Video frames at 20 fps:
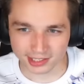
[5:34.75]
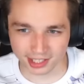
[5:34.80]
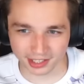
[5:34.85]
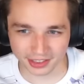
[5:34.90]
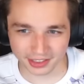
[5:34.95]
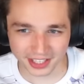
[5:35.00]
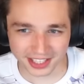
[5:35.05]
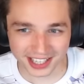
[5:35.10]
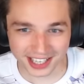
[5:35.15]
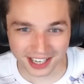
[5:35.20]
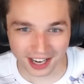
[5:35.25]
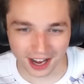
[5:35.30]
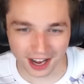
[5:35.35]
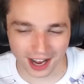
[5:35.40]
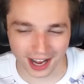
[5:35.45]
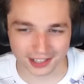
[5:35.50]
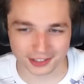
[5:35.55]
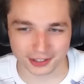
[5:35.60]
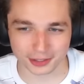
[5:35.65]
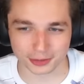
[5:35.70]
To think that
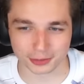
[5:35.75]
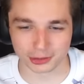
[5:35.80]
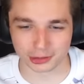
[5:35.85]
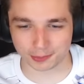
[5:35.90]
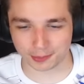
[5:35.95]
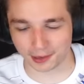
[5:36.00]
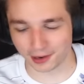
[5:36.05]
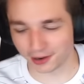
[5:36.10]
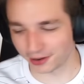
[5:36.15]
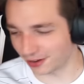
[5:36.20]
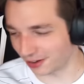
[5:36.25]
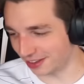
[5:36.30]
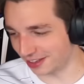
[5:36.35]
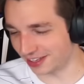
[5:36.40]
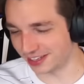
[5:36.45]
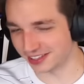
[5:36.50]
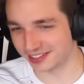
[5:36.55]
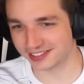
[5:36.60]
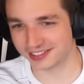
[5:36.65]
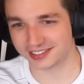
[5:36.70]
Hachi was part of
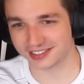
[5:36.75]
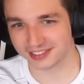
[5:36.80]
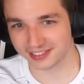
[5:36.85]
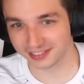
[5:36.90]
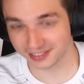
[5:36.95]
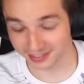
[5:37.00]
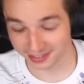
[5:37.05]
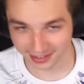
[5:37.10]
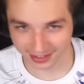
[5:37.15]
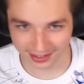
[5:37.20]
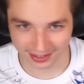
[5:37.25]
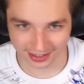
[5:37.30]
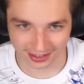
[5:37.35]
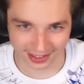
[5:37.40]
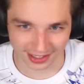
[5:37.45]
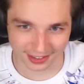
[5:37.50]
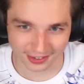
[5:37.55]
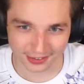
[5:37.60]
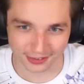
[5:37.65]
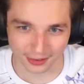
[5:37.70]
this
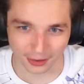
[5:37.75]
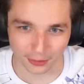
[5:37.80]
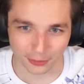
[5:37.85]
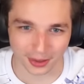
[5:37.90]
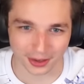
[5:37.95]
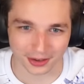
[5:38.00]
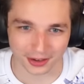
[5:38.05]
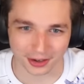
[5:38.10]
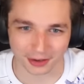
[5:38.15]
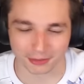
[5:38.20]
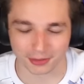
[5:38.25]
is so weird in